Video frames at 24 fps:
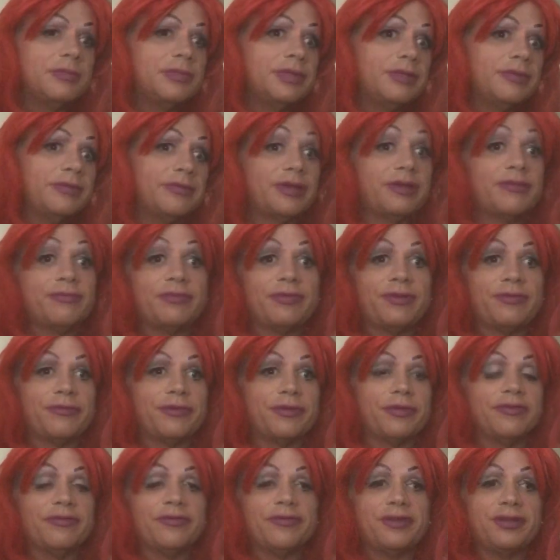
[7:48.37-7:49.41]
But if
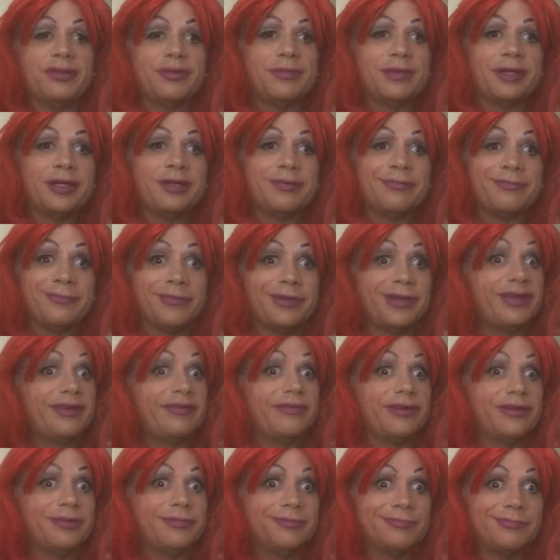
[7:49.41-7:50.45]
you're offended by it,
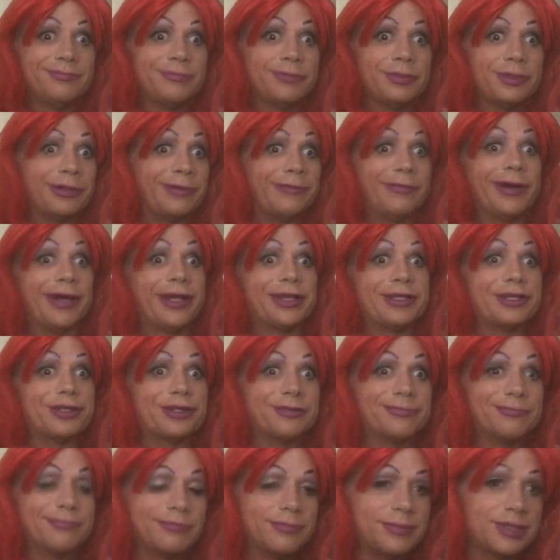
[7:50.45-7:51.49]
whatever. Don't
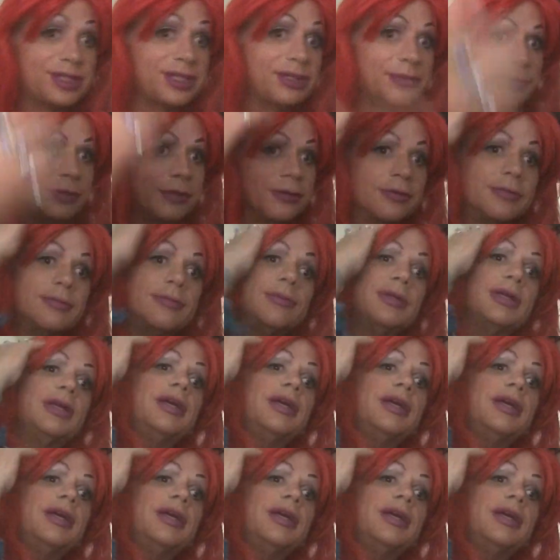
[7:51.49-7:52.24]
watch. Simple.